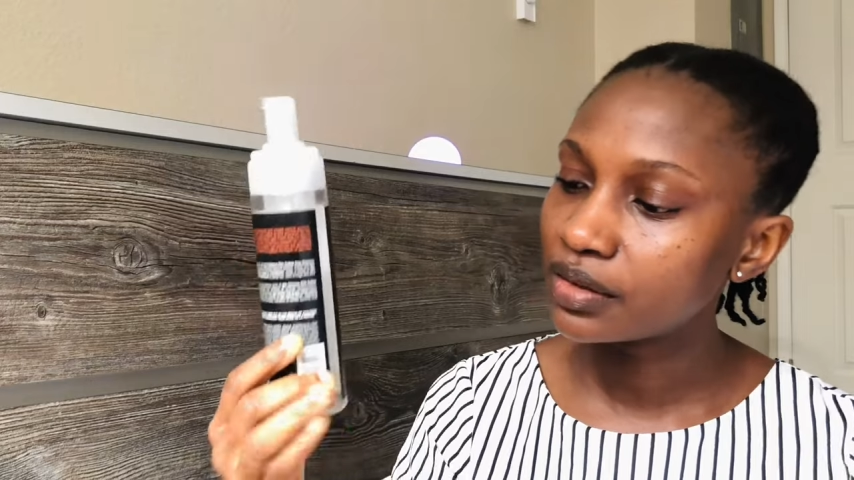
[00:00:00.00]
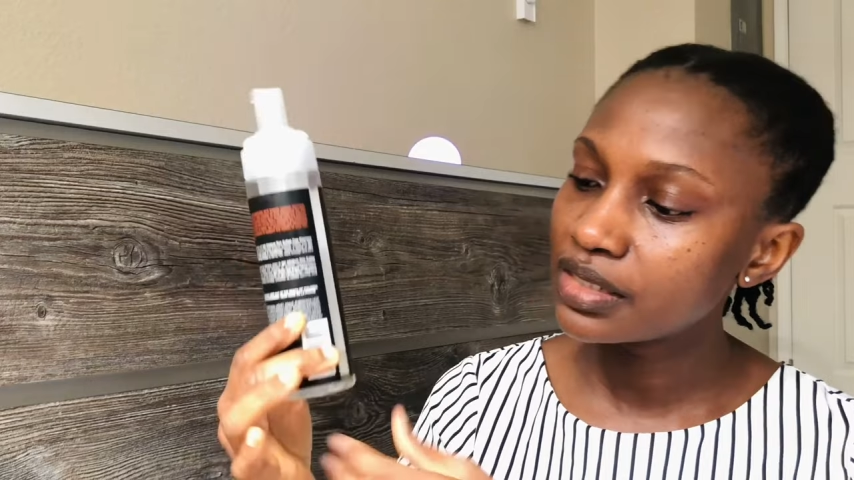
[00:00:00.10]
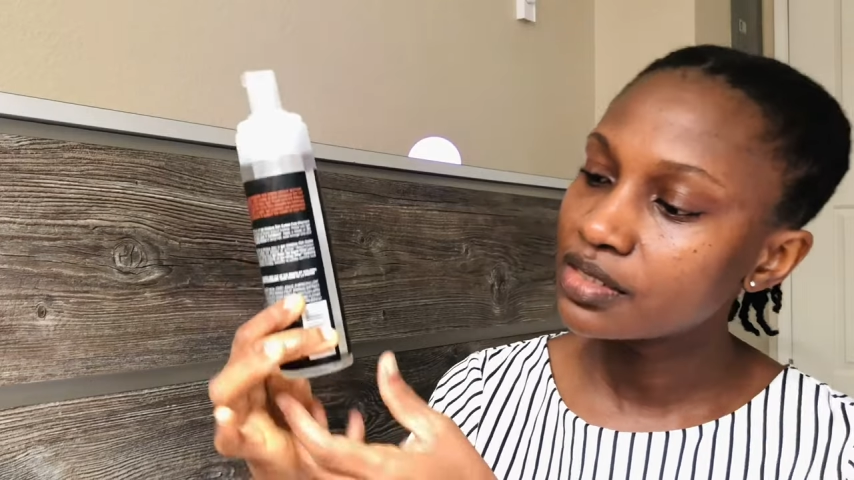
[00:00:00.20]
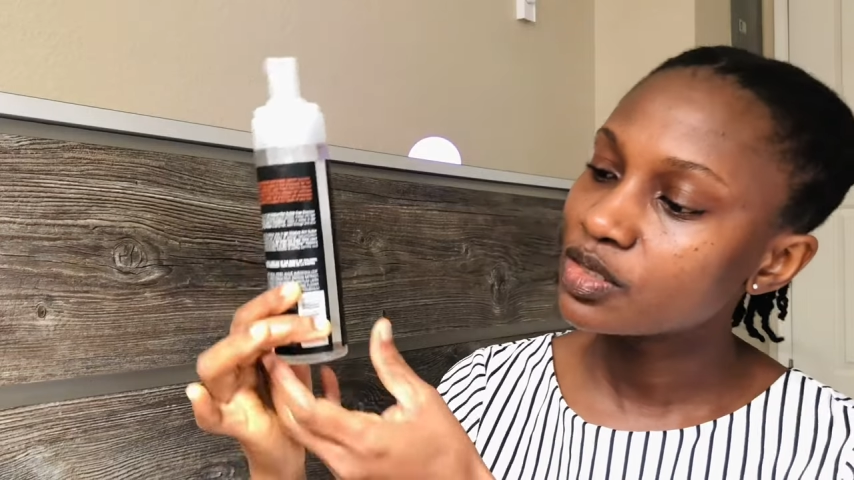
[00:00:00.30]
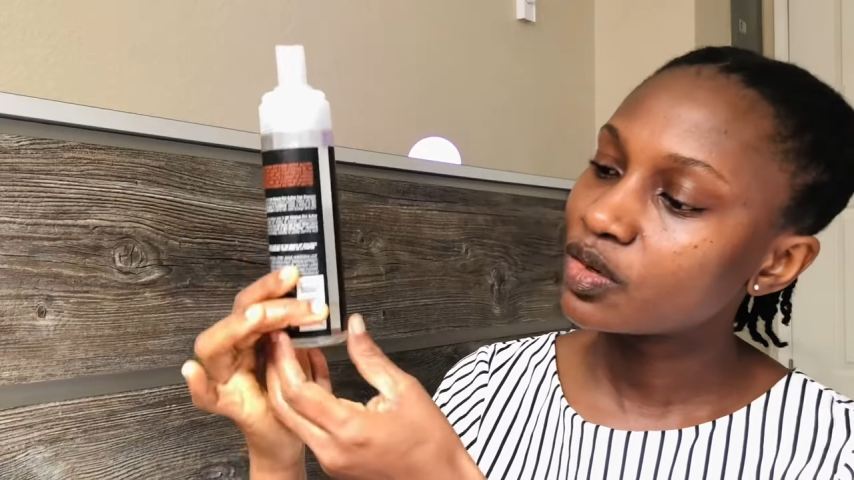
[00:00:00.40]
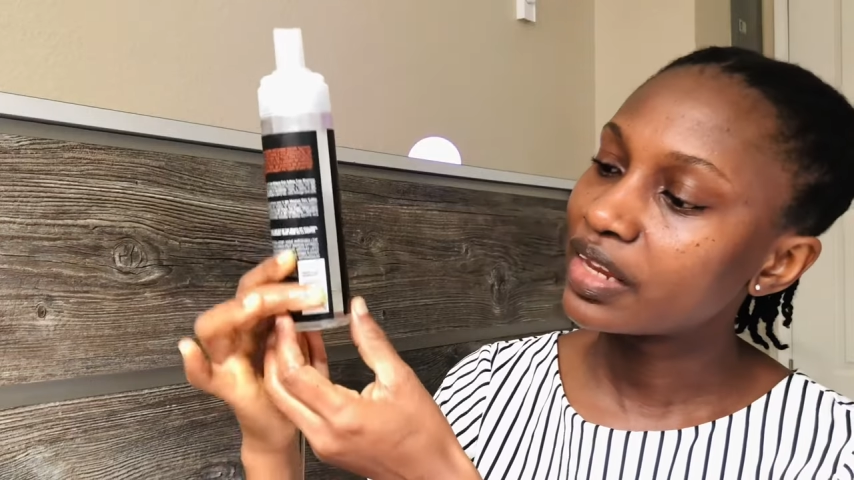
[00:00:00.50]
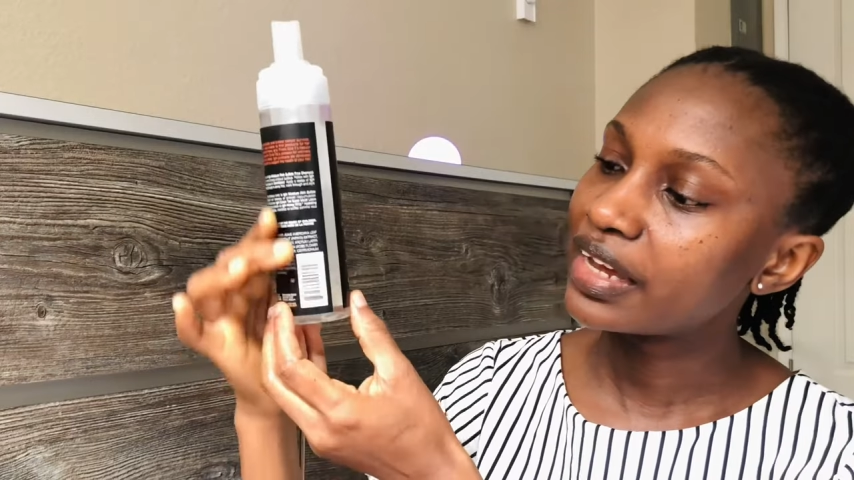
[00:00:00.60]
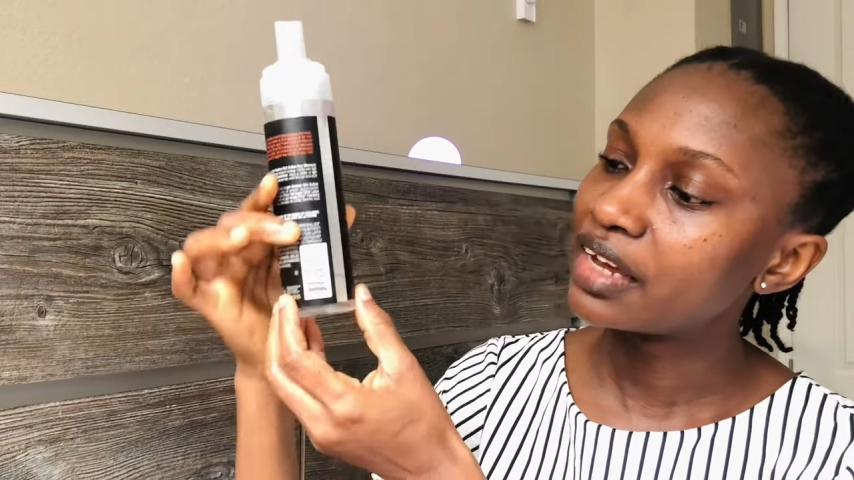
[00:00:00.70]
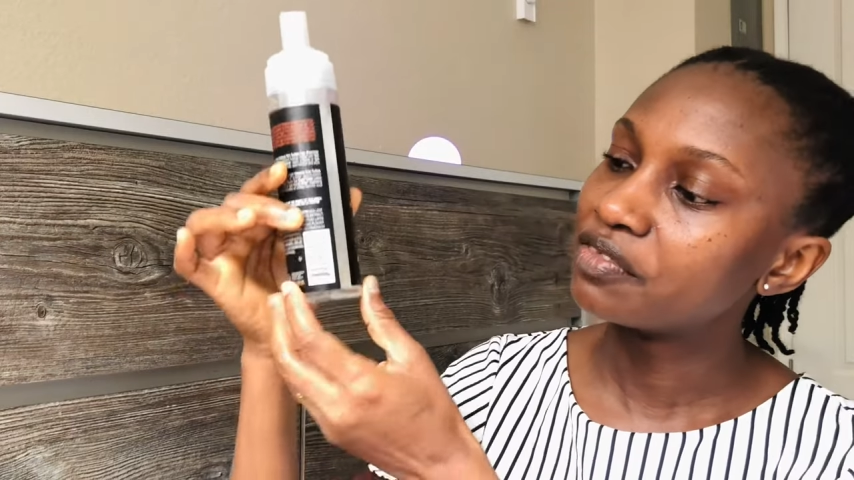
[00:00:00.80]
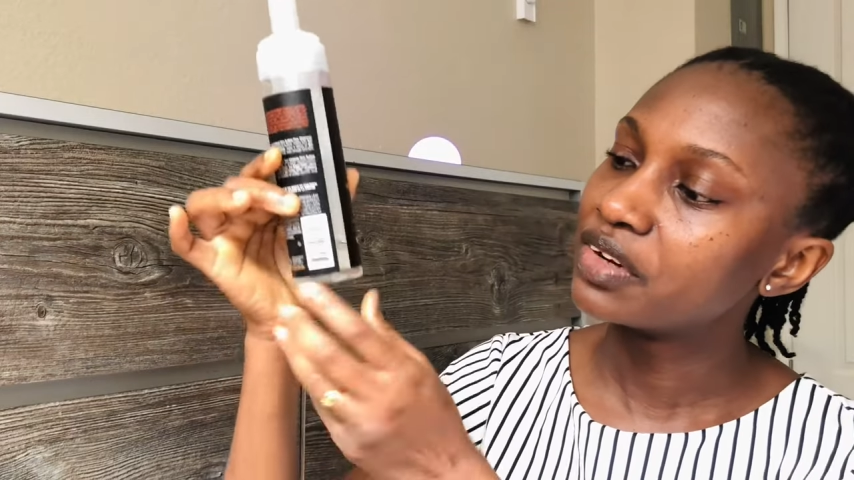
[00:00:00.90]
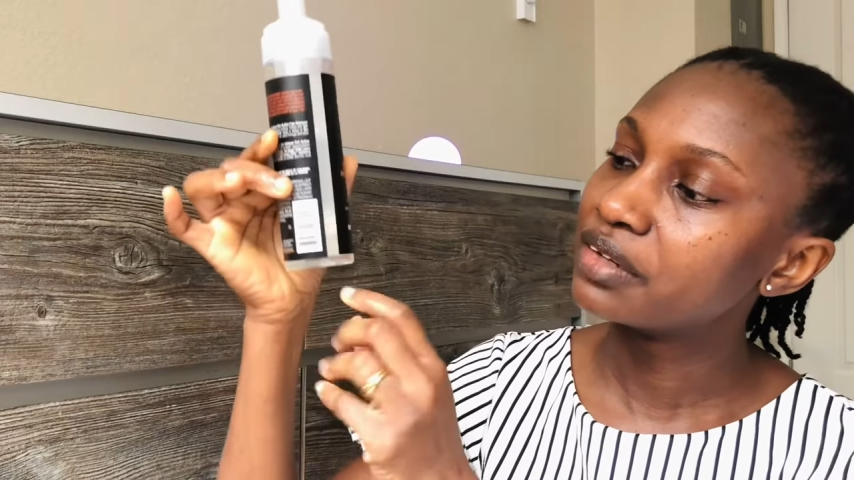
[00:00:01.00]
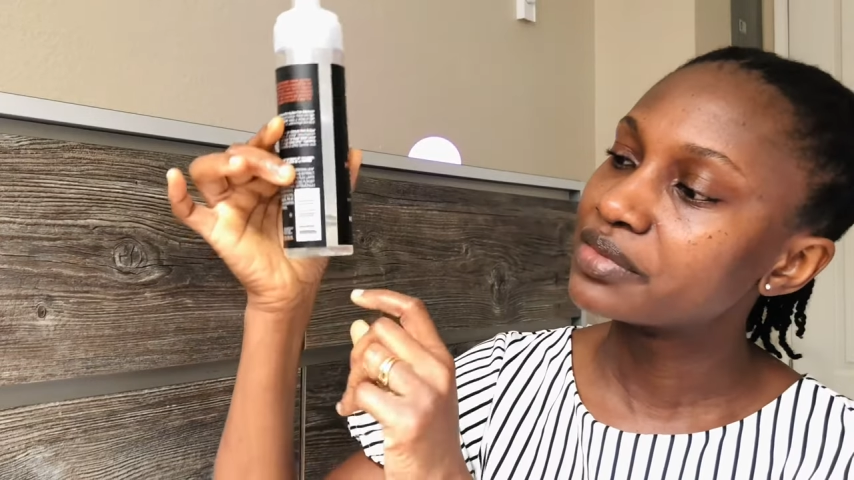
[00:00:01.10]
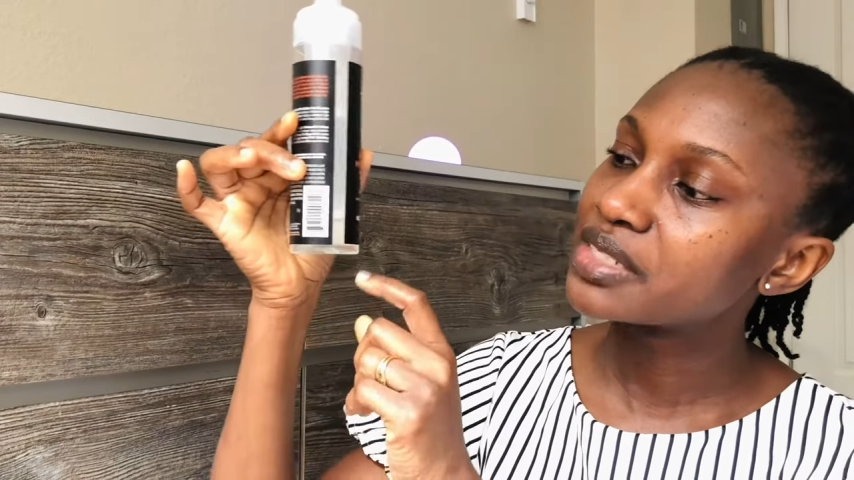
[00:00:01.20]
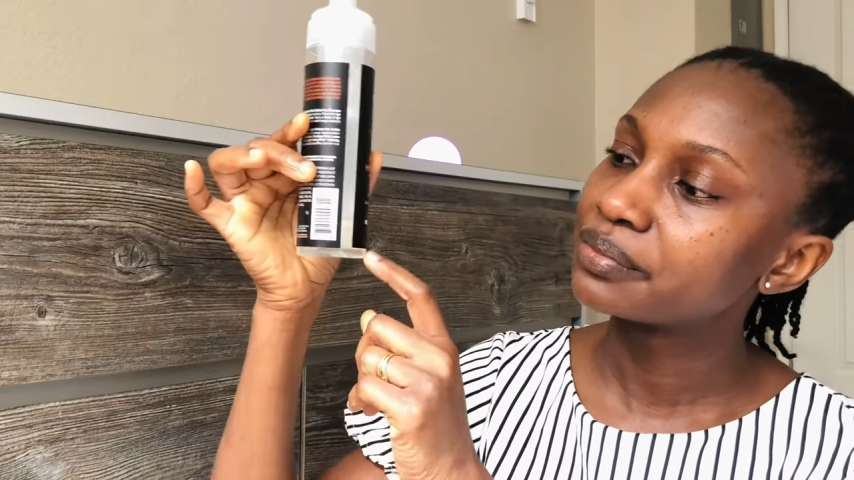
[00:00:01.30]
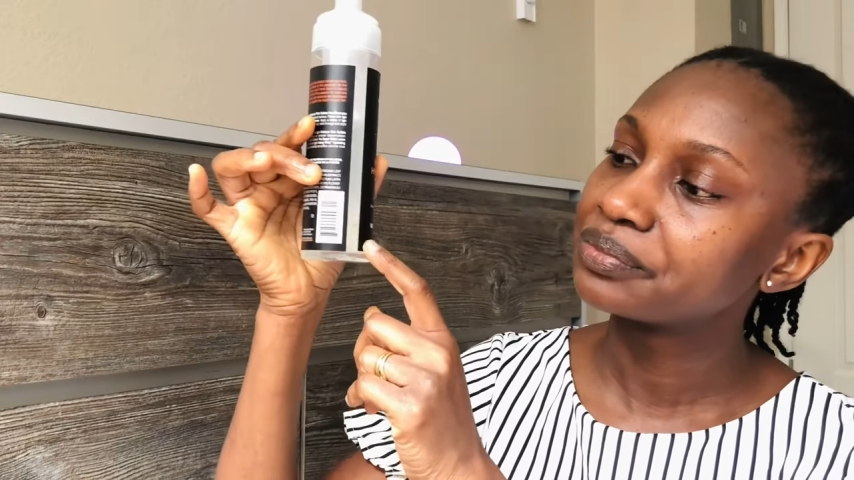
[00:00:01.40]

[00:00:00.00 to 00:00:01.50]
This is all I have left.